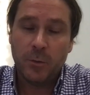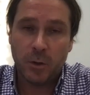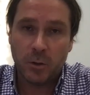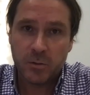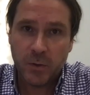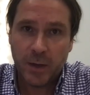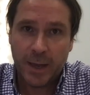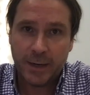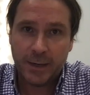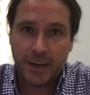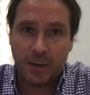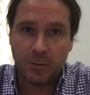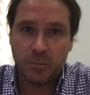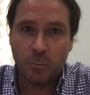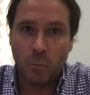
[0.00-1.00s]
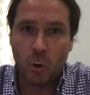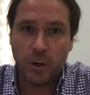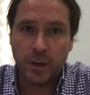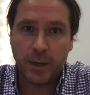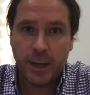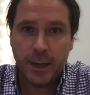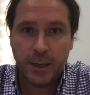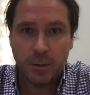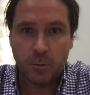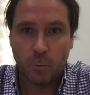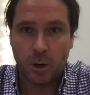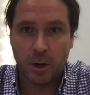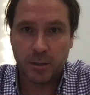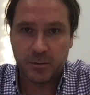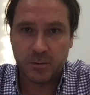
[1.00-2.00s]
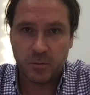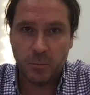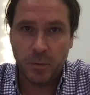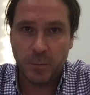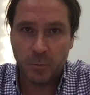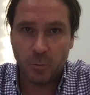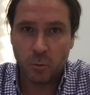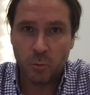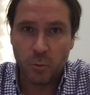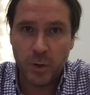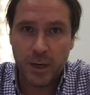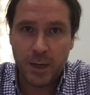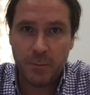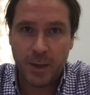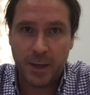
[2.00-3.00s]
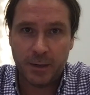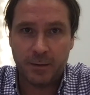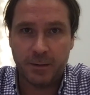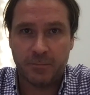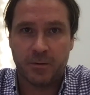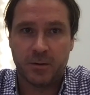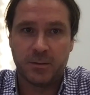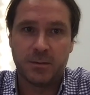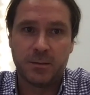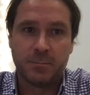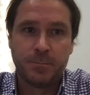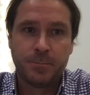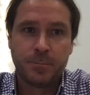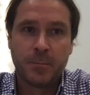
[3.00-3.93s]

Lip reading: We also handed out more than 80 awards to people who really made a difference.